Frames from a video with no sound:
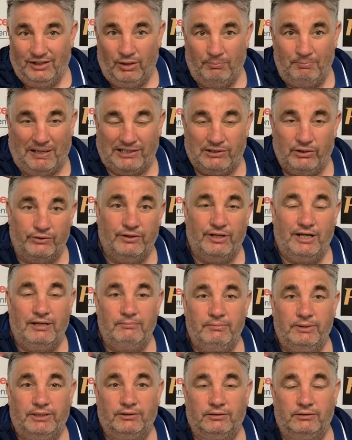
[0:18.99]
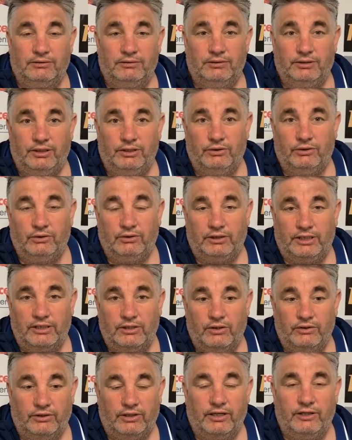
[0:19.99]
Back on their middle, you know,
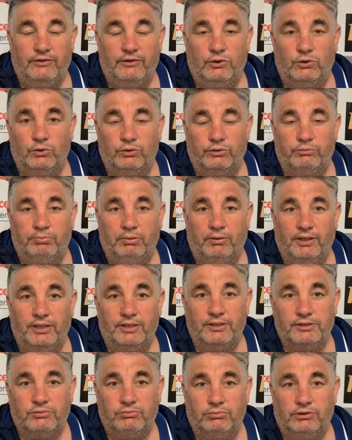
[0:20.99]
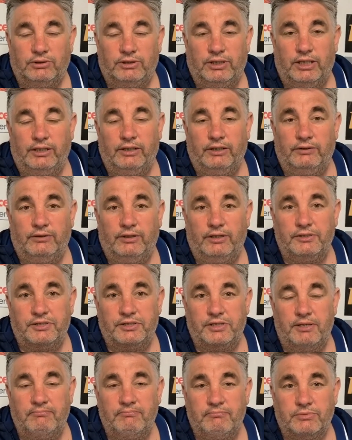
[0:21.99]
getting the older players, Wilkin and
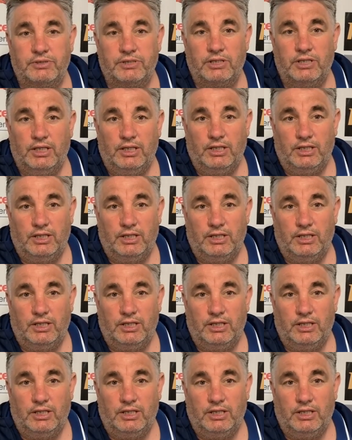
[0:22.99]
Sims,